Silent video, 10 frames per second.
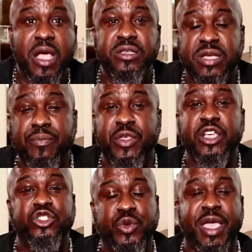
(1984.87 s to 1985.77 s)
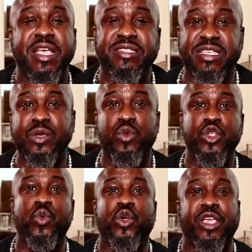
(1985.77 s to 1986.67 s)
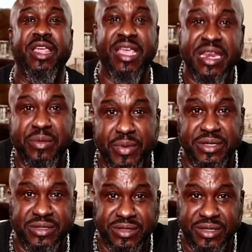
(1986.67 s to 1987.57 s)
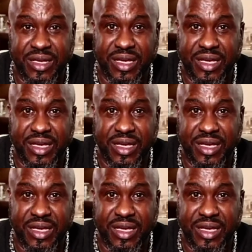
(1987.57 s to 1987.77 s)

Some things you can't see when you're working in the business